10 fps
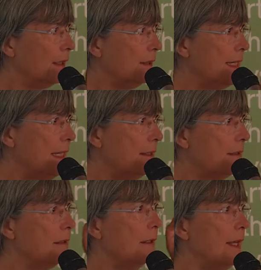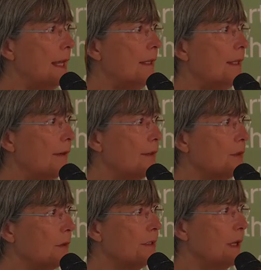teeth that they have a
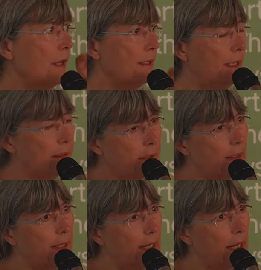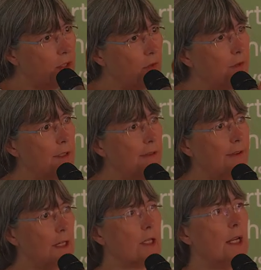sort of sucker disc that they latch onto the
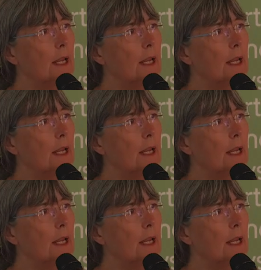fish.